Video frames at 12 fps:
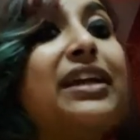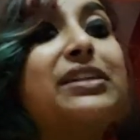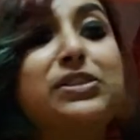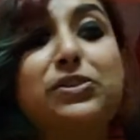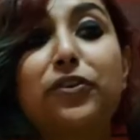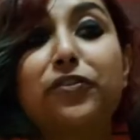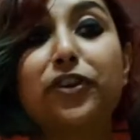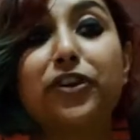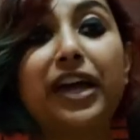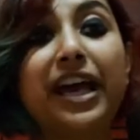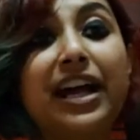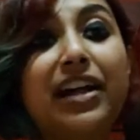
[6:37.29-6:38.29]
It's good for your
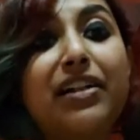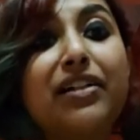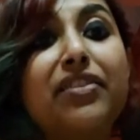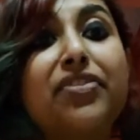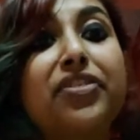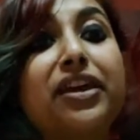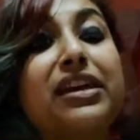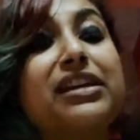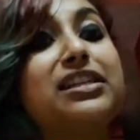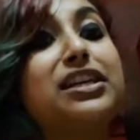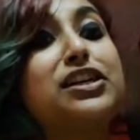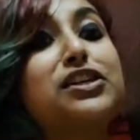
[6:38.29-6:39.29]
health,
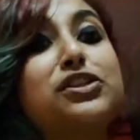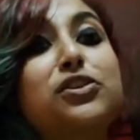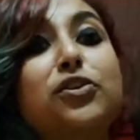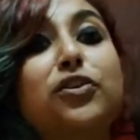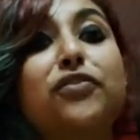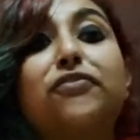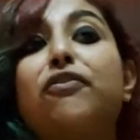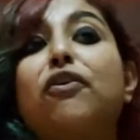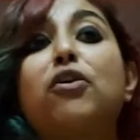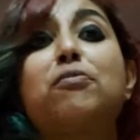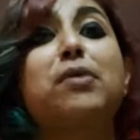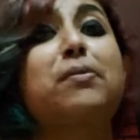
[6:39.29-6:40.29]
it is good
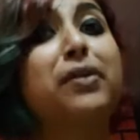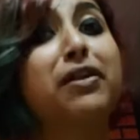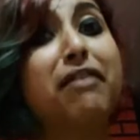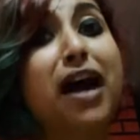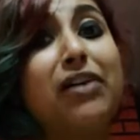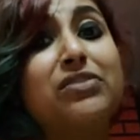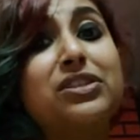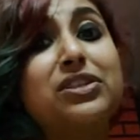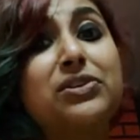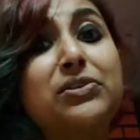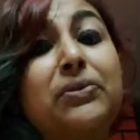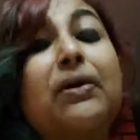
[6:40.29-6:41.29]
for people around
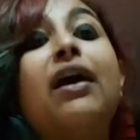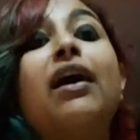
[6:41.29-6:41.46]
you.